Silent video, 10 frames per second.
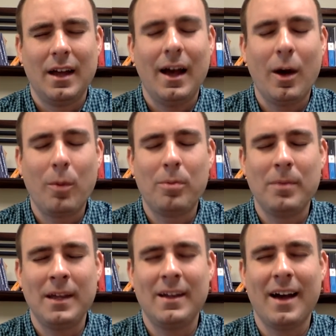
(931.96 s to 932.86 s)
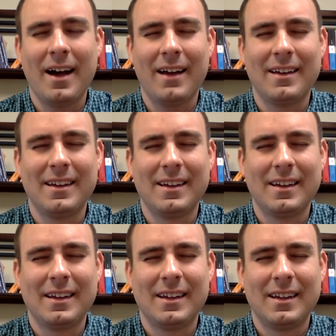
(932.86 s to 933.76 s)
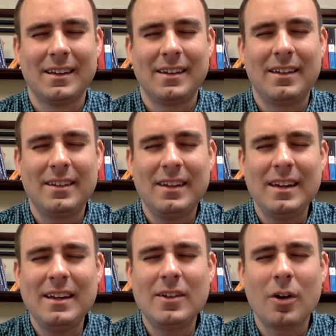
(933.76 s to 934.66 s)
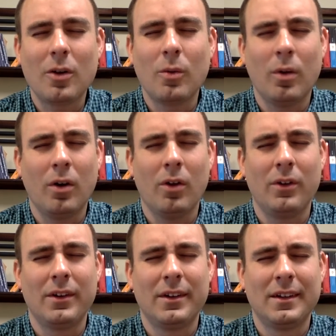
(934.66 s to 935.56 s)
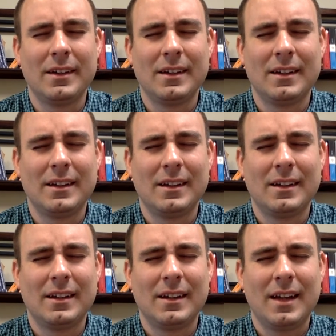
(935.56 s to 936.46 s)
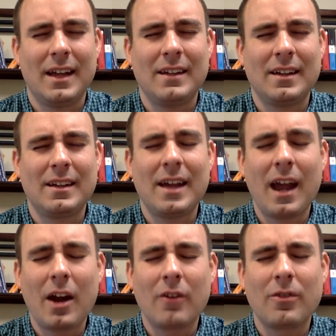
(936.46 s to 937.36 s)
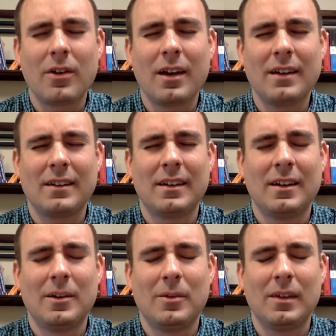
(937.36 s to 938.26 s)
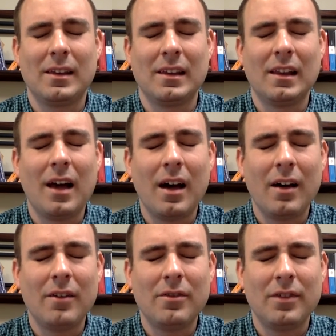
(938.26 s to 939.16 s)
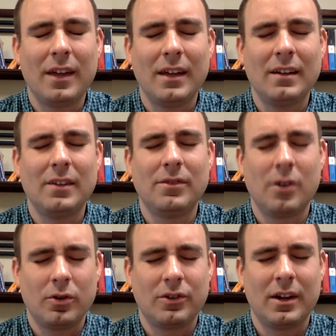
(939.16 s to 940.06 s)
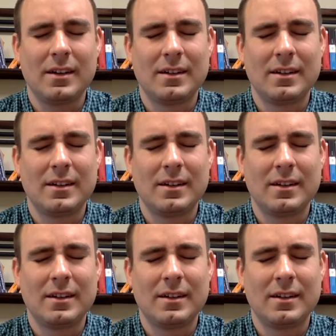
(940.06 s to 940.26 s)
Help me, God, to see your world and to care for it with love and devotion.